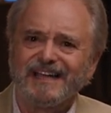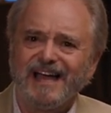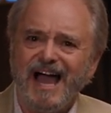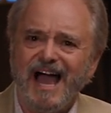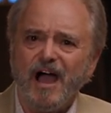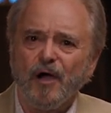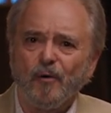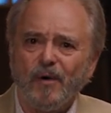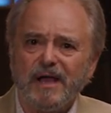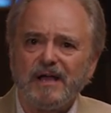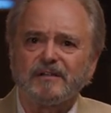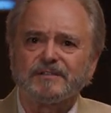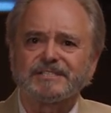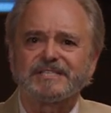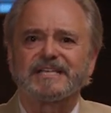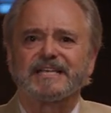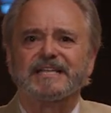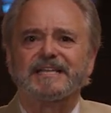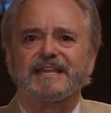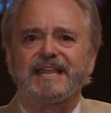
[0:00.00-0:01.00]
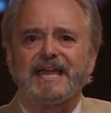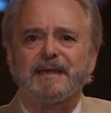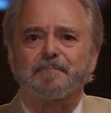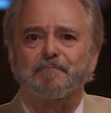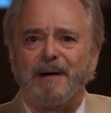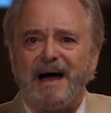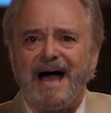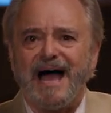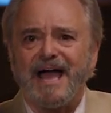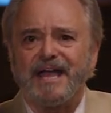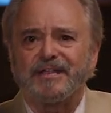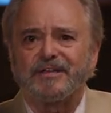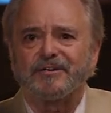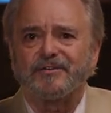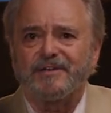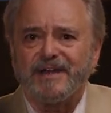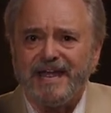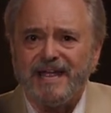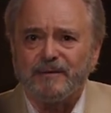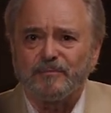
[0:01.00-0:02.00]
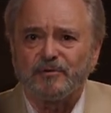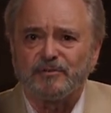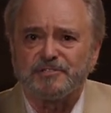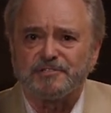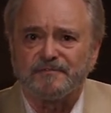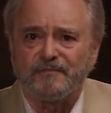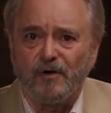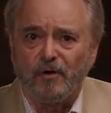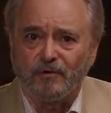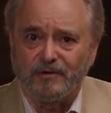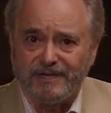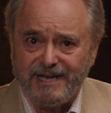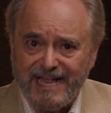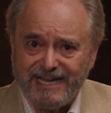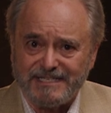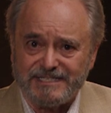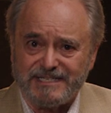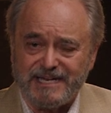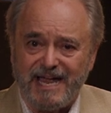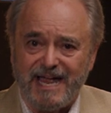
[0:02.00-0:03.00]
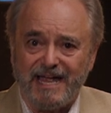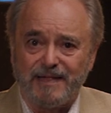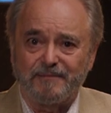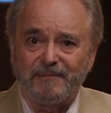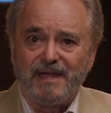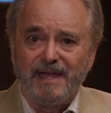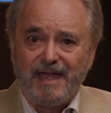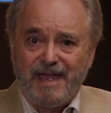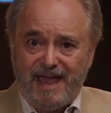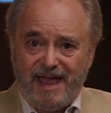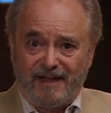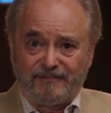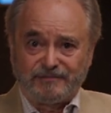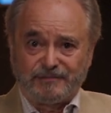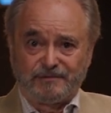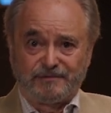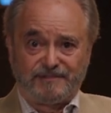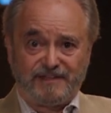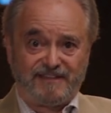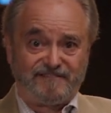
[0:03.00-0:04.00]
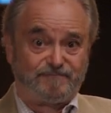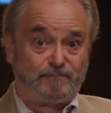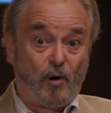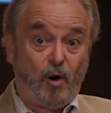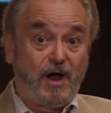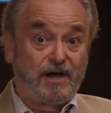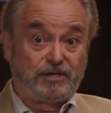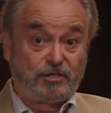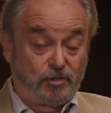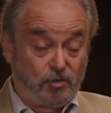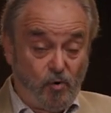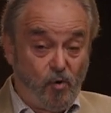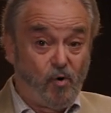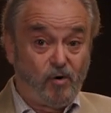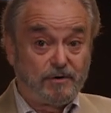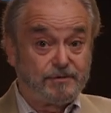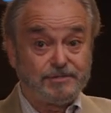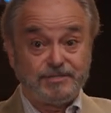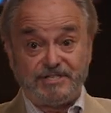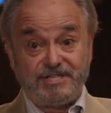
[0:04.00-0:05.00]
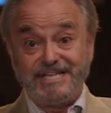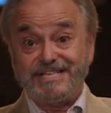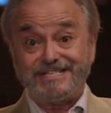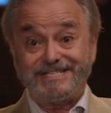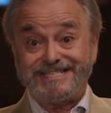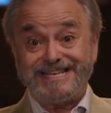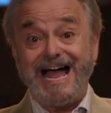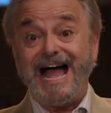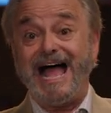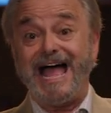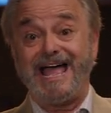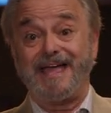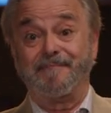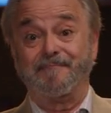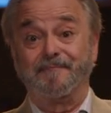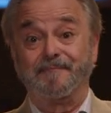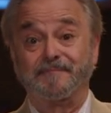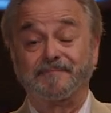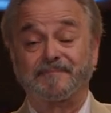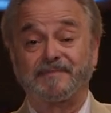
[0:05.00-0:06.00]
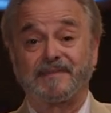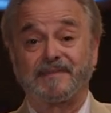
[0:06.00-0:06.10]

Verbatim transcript: How else can they buy your neighbor's vote next time after they've bought yours this time?